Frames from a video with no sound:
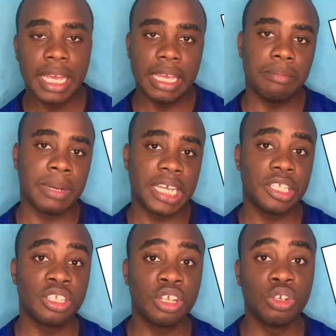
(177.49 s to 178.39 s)
It
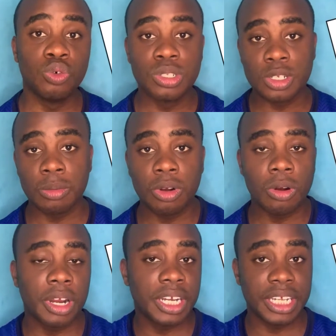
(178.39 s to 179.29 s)
might include some
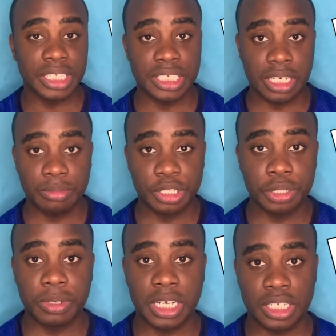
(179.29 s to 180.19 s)
coordinate
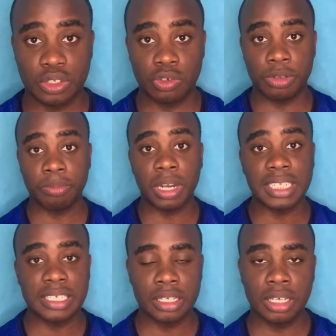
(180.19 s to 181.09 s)
geometry because you'll be
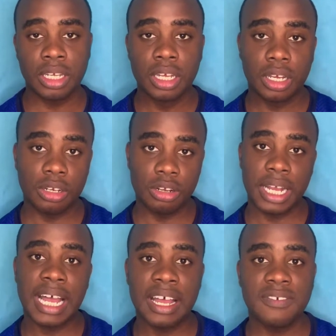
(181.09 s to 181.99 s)
plotting
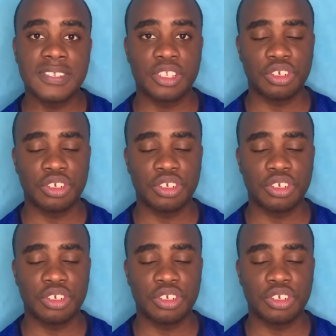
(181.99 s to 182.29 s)
graphs,